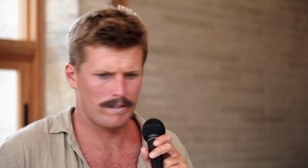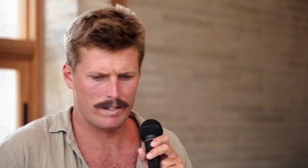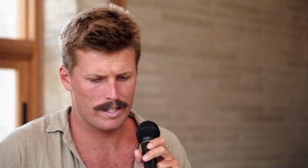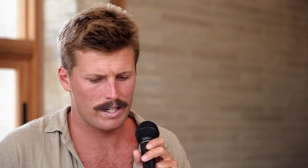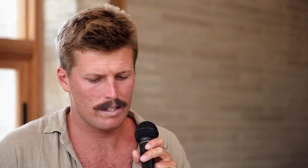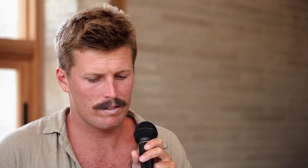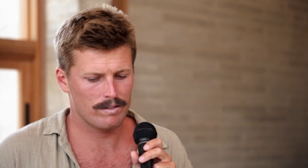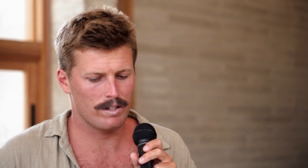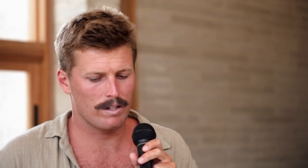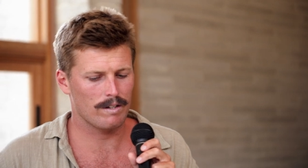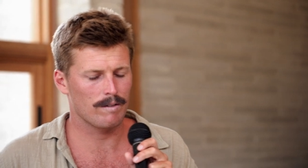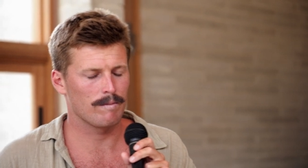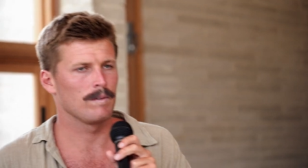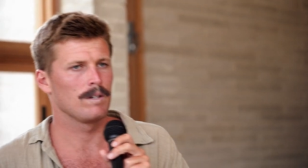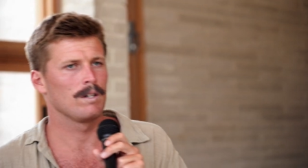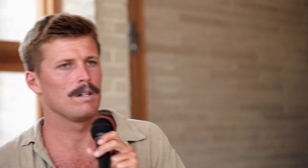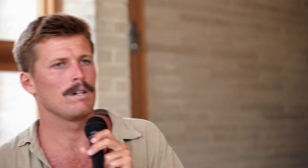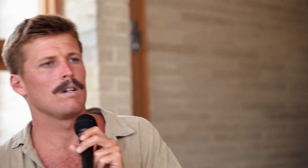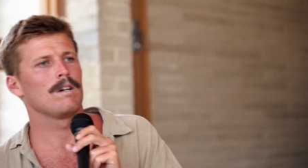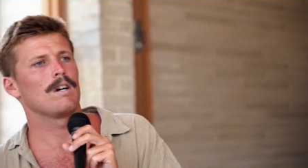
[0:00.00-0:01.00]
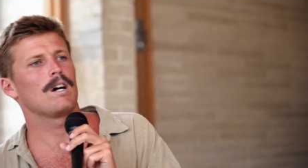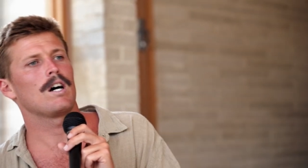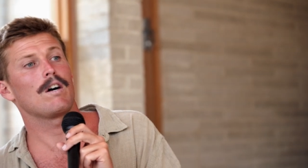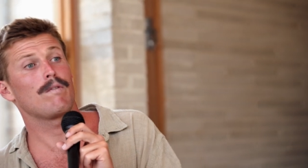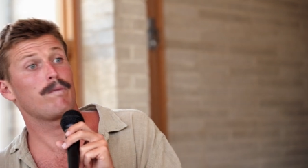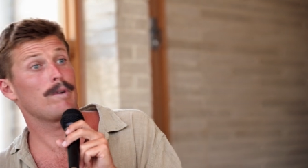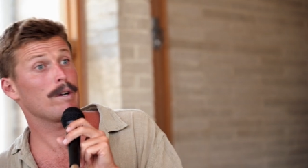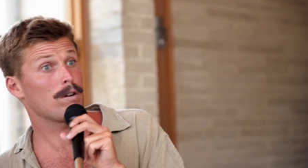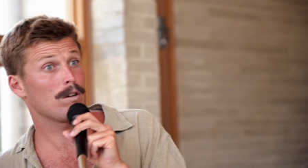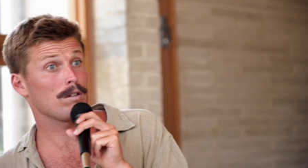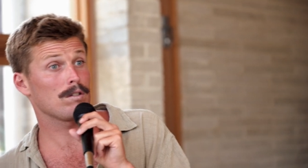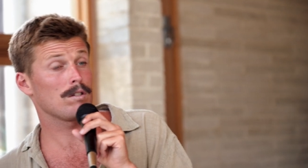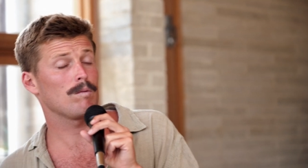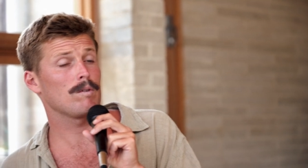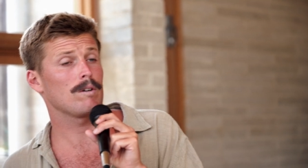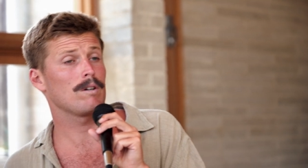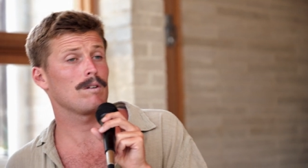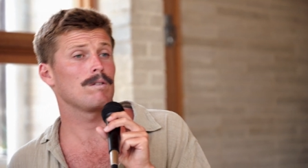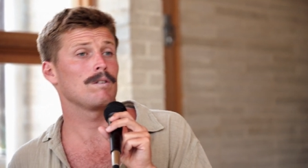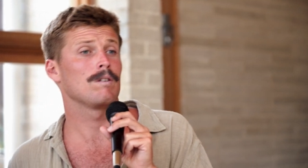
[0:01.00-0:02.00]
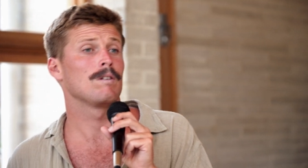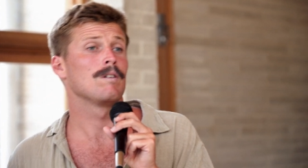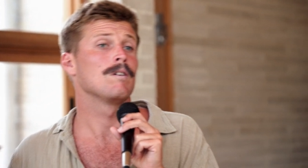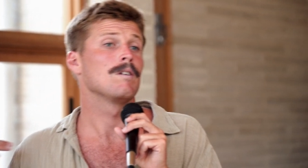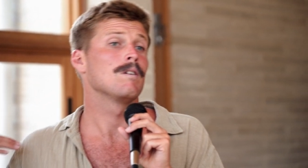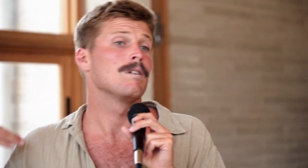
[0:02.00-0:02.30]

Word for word: Fantastic. Halfway across the world,